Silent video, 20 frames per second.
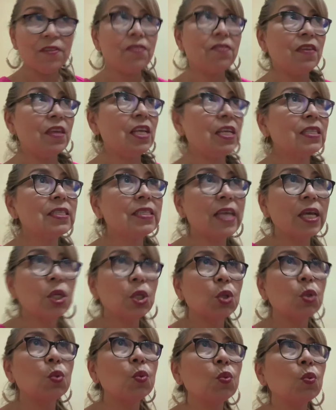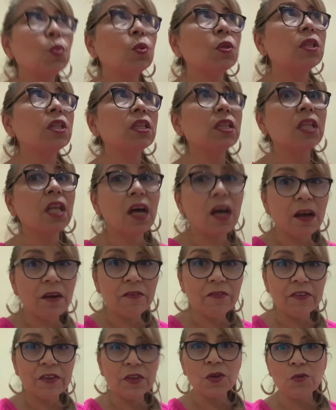the things that you
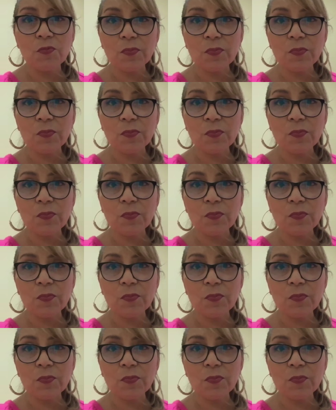love and